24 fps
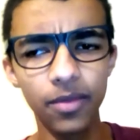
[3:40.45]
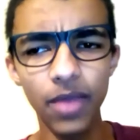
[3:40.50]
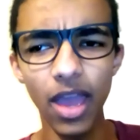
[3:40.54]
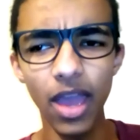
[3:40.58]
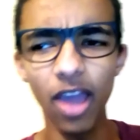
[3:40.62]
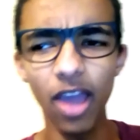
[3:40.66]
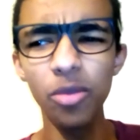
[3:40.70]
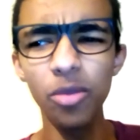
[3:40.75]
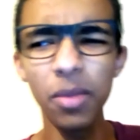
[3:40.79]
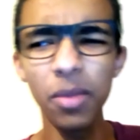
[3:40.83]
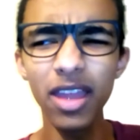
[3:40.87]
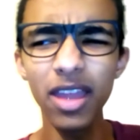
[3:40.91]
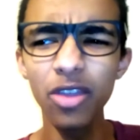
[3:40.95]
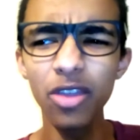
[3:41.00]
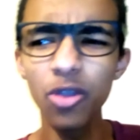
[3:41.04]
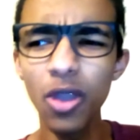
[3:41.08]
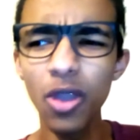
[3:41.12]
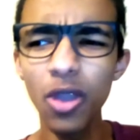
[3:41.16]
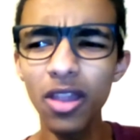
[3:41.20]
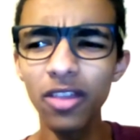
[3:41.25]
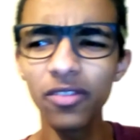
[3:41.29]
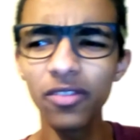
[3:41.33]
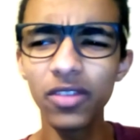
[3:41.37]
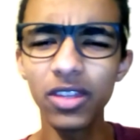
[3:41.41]
How am I
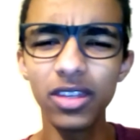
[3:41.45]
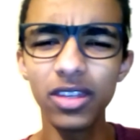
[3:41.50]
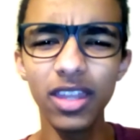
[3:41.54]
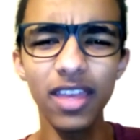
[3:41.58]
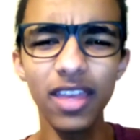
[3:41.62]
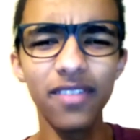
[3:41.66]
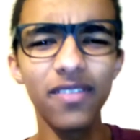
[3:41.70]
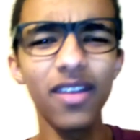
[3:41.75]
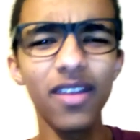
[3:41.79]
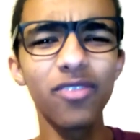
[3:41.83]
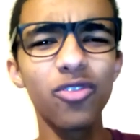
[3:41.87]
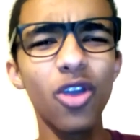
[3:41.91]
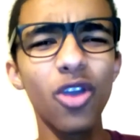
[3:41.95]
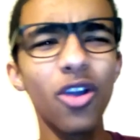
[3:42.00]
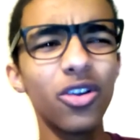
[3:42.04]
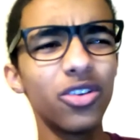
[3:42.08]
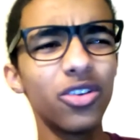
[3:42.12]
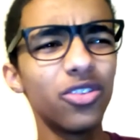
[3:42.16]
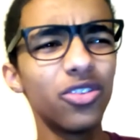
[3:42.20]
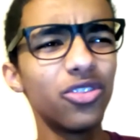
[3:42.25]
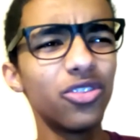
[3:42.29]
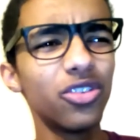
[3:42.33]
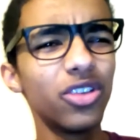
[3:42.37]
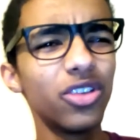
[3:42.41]
irrelevant if I've
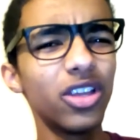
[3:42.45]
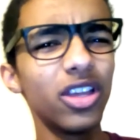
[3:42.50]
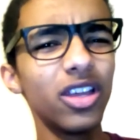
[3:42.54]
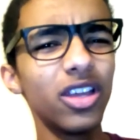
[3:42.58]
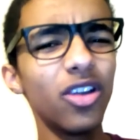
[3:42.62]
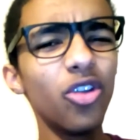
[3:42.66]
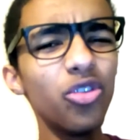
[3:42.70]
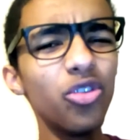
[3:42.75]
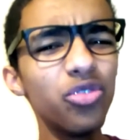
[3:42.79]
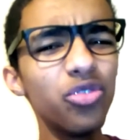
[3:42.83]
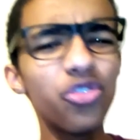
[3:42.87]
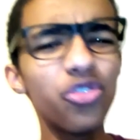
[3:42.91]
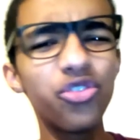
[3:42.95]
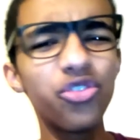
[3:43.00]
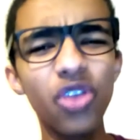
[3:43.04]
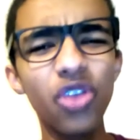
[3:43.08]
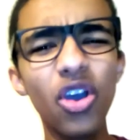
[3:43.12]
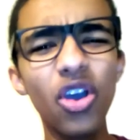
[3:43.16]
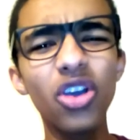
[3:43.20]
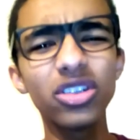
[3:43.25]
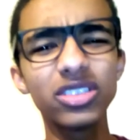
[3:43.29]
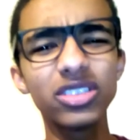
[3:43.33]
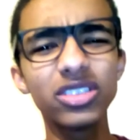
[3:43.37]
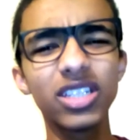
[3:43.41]
got over
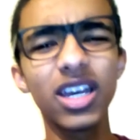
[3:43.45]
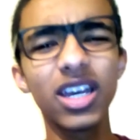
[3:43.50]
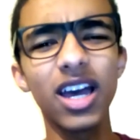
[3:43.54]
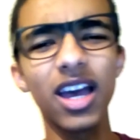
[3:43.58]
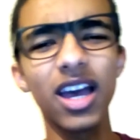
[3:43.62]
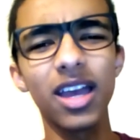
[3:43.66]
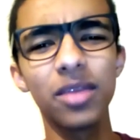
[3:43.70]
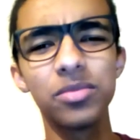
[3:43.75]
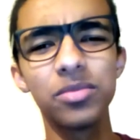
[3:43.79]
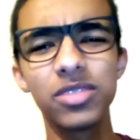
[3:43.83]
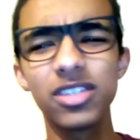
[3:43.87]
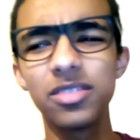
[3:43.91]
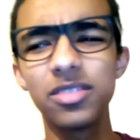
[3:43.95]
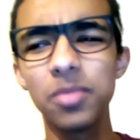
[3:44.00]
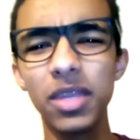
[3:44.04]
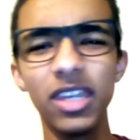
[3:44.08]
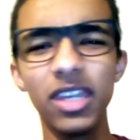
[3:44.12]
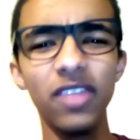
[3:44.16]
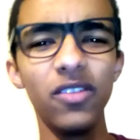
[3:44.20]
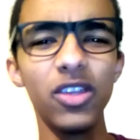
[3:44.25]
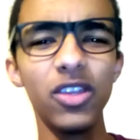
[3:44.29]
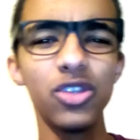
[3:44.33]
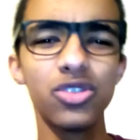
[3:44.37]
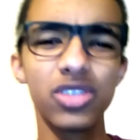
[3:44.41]
4 times as
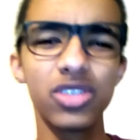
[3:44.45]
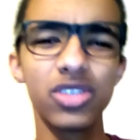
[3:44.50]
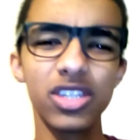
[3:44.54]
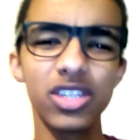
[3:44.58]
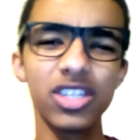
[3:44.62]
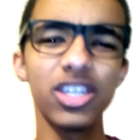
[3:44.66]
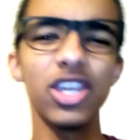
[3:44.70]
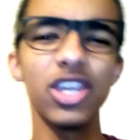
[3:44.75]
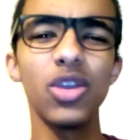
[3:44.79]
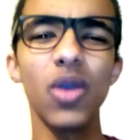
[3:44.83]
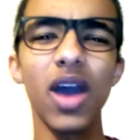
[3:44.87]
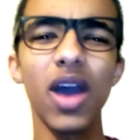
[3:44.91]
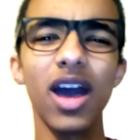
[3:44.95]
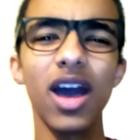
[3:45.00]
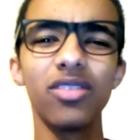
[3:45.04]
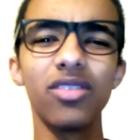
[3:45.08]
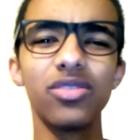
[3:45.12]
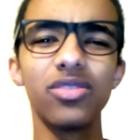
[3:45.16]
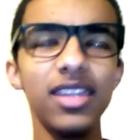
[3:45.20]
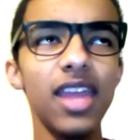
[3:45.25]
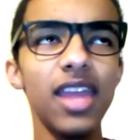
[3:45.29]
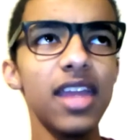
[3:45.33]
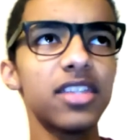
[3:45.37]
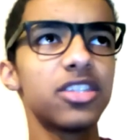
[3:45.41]
many views as you
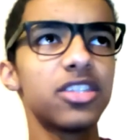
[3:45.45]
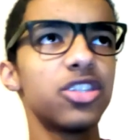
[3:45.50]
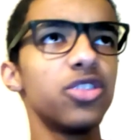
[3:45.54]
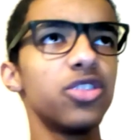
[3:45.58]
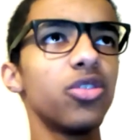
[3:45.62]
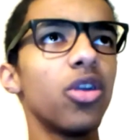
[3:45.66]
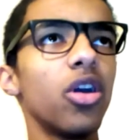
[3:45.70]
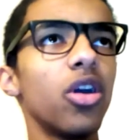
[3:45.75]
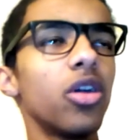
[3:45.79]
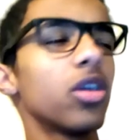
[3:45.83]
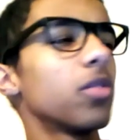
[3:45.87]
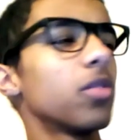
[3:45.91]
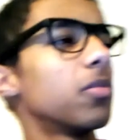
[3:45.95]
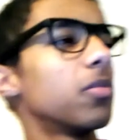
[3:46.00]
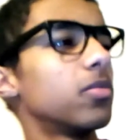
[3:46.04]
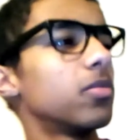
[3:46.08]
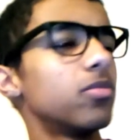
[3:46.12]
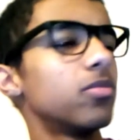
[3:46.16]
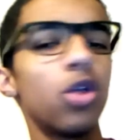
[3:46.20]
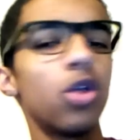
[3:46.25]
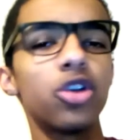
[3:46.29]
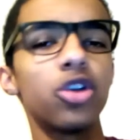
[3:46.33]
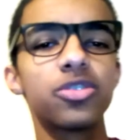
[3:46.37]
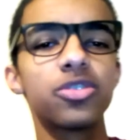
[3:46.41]
have? Yes, you got
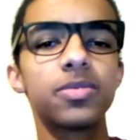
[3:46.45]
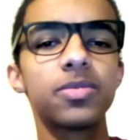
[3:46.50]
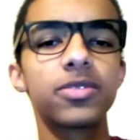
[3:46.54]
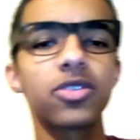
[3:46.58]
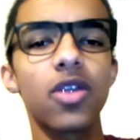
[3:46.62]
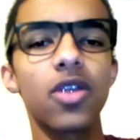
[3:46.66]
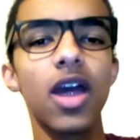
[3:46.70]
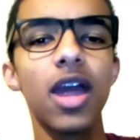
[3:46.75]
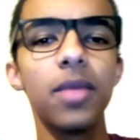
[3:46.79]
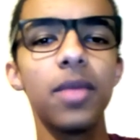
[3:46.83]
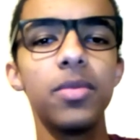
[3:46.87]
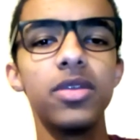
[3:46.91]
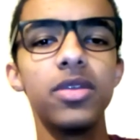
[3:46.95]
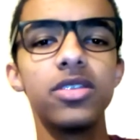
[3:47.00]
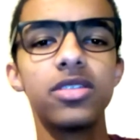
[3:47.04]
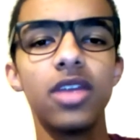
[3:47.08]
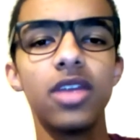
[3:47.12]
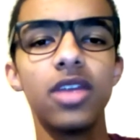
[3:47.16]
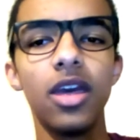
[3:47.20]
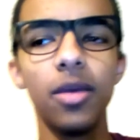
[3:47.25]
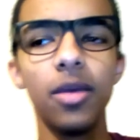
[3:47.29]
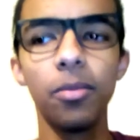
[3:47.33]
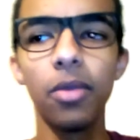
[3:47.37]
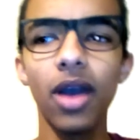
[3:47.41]
more
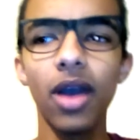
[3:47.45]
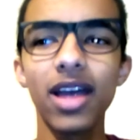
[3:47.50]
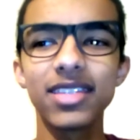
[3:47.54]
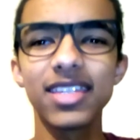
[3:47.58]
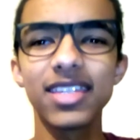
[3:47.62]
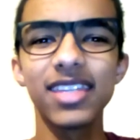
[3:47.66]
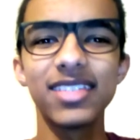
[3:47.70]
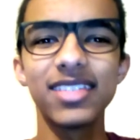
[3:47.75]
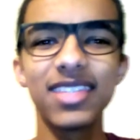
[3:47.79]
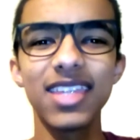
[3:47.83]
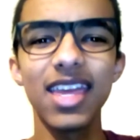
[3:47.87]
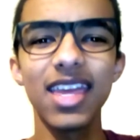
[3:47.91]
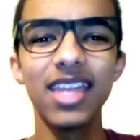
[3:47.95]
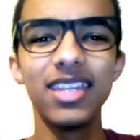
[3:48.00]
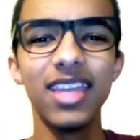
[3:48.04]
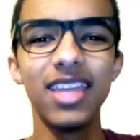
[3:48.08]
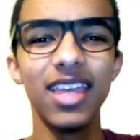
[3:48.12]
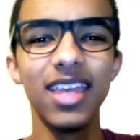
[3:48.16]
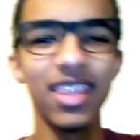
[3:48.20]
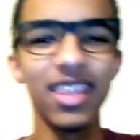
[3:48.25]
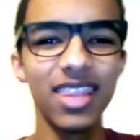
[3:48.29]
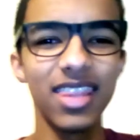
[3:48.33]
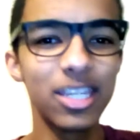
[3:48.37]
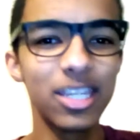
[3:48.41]
subscribers, but as I
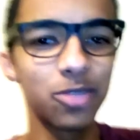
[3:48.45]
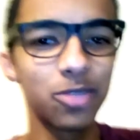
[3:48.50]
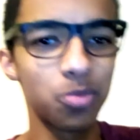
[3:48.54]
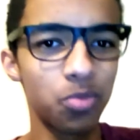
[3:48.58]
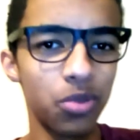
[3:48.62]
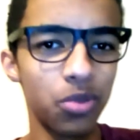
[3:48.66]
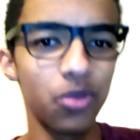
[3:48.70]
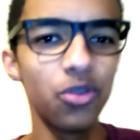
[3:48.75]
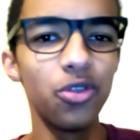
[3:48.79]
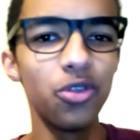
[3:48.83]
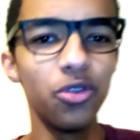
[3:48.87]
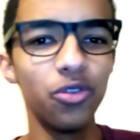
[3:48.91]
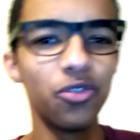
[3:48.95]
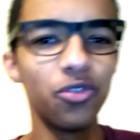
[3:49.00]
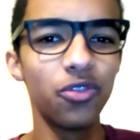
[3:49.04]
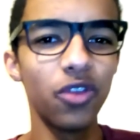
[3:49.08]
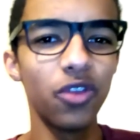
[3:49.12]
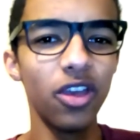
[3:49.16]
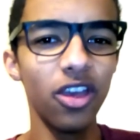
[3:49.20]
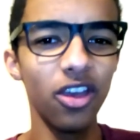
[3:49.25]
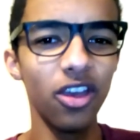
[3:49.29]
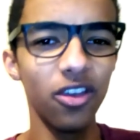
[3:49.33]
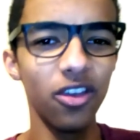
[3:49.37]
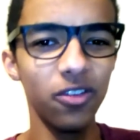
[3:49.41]
said, there's
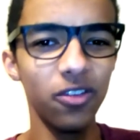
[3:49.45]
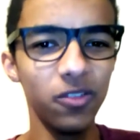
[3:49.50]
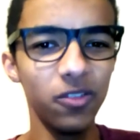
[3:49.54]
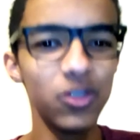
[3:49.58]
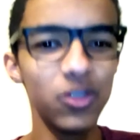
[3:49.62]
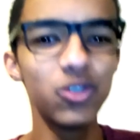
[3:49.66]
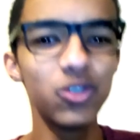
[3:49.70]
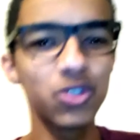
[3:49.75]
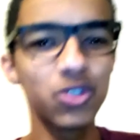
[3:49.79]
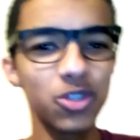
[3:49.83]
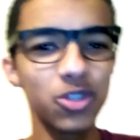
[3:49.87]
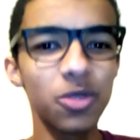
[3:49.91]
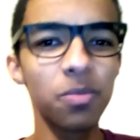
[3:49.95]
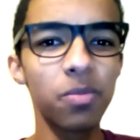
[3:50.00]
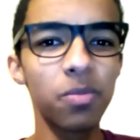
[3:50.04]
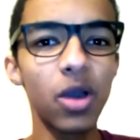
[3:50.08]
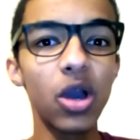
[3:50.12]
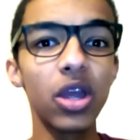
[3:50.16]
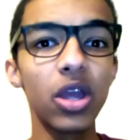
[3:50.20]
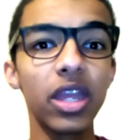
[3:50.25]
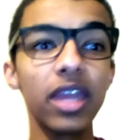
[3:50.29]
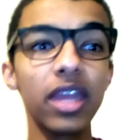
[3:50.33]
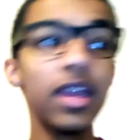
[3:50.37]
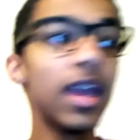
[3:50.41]
proof of you
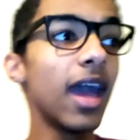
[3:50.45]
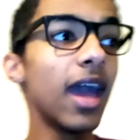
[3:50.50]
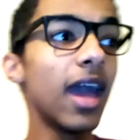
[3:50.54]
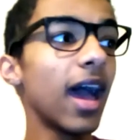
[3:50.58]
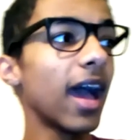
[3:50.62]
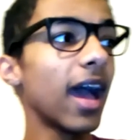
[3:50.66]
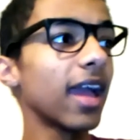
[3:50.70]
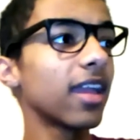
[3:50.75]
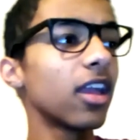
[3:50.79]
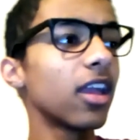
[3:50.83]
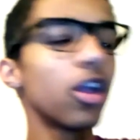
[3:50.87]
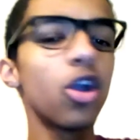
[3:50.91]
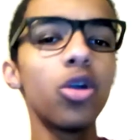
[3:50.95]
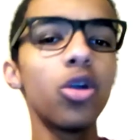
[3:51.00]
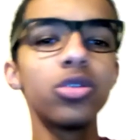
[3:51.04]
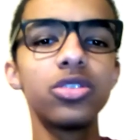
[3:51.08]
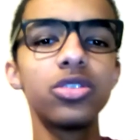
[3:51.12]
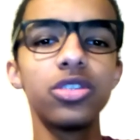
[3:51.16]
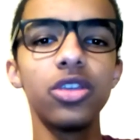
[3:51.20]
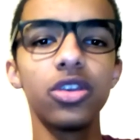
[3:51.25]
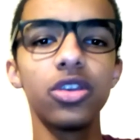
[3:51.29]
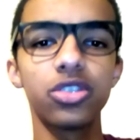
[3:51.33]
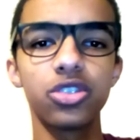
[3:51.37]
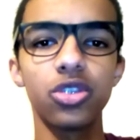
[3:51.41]
sub-botting. I can go
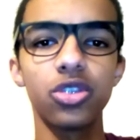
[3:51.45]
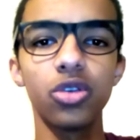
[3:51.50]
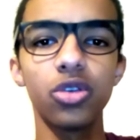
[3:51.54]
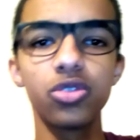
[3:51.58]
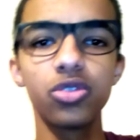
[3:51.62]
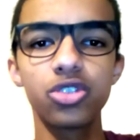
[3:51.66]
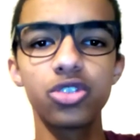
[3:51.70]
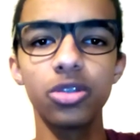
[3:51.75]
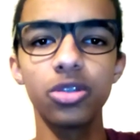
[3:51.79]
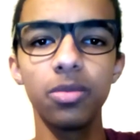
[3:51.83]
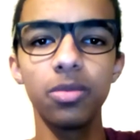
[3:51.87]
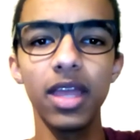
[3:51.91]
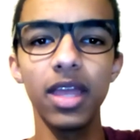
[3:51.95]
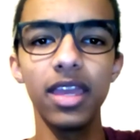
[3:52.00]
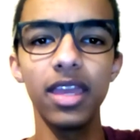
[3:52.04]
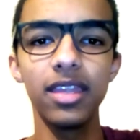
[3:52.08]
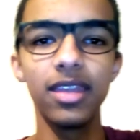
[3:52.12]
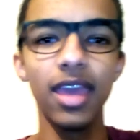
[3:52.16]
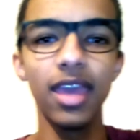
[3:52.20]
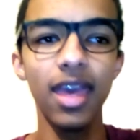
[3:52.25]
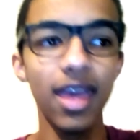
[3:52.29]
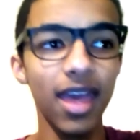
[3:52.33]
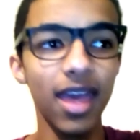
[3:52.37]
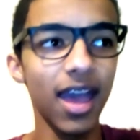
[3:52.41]
into your social
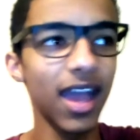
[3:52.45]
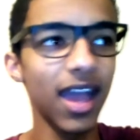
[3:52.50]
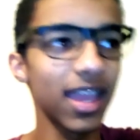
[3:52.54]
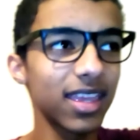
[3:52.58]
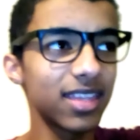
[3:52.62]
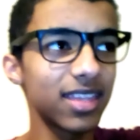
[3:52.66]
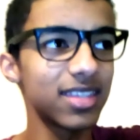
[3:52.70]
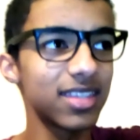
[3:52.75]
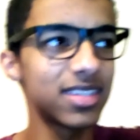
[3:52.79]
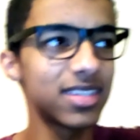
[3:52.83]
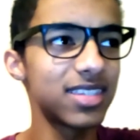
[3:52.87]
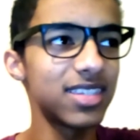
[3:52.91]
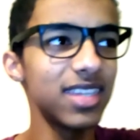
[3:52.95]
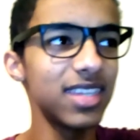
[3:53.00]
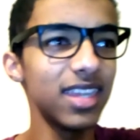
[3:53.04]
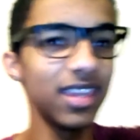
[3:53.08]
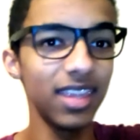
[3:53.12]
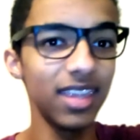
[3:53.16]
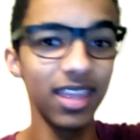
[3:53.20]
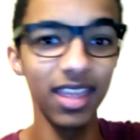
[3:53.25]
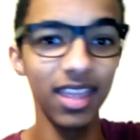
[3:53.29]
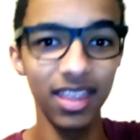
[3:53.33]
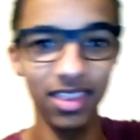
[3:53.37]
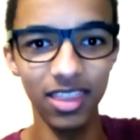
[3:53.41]
blade, I can
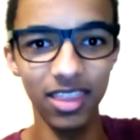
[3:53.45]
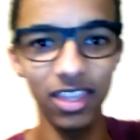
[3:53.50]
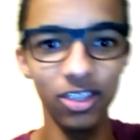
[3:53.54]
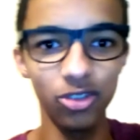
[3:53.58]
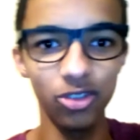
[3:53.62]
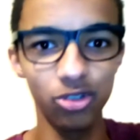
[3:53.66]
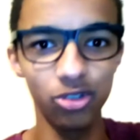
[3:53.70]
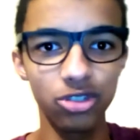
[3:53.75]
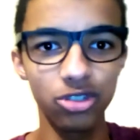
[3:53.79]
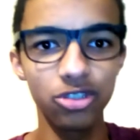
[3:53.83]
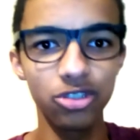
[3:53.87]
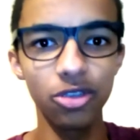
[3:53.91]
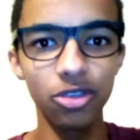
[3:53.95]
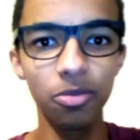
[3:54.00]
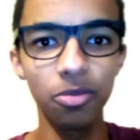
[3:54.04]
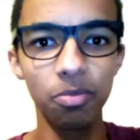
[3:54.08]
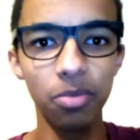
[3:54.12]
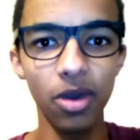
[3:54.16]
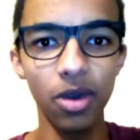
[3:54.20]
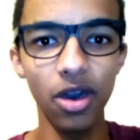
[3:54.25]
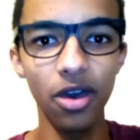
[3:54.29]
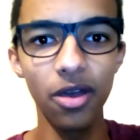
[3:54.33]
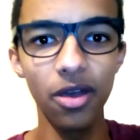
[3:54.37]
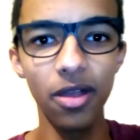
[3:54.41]
see that you
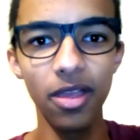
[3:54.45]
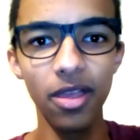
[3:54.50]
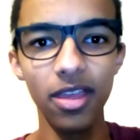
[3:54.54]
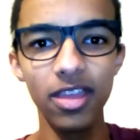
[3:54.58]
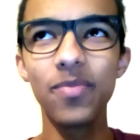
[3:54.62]
sub-bot.